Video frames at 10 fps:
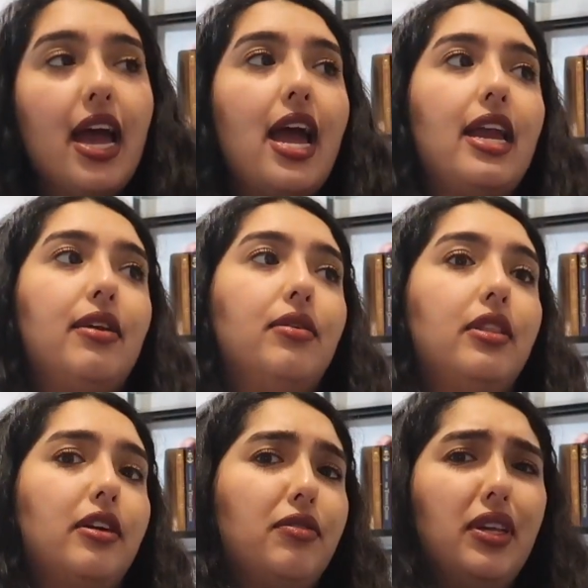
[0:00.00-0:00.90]
and
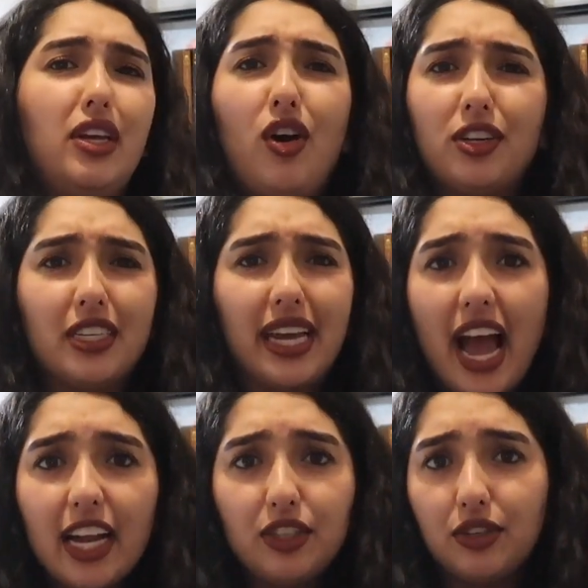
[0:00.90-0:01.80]
they're really hard to
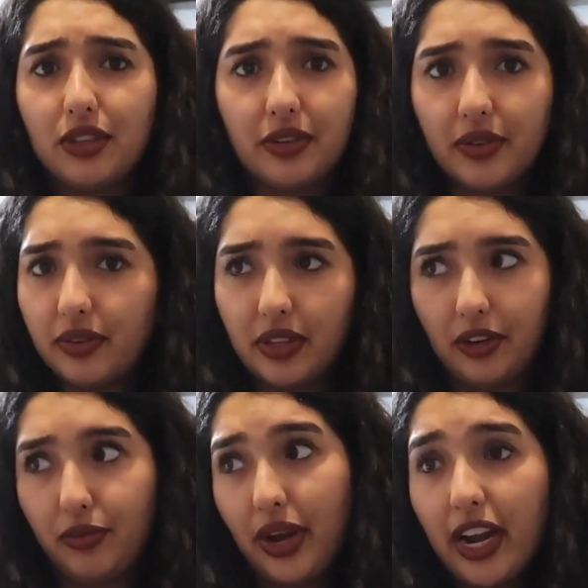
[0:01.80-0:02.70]
catch, or they're
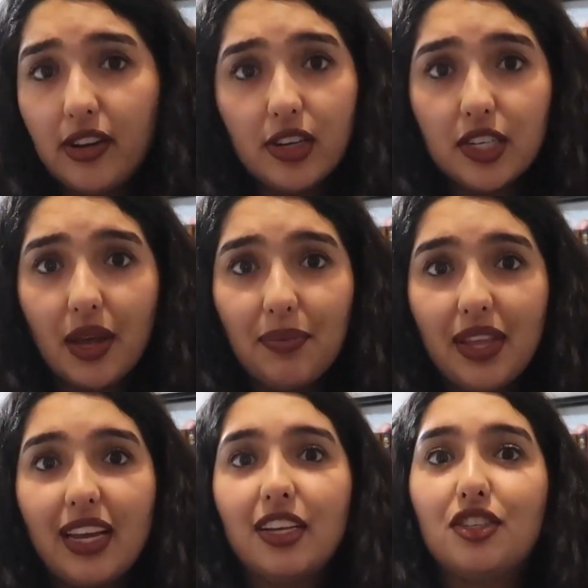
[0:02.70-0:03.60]
rare or
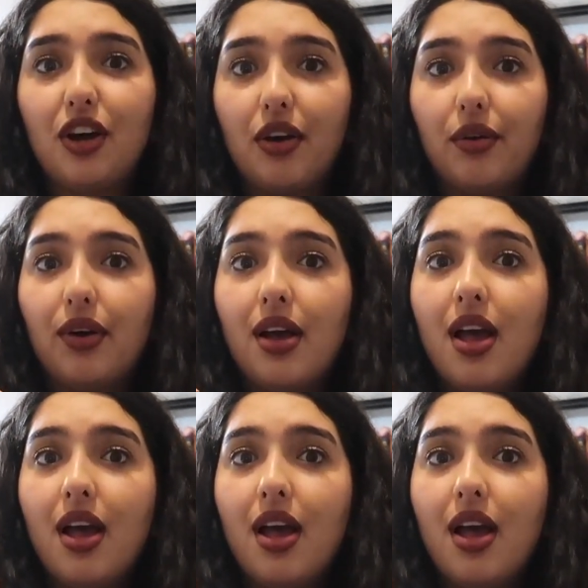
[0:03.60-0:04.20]
something, so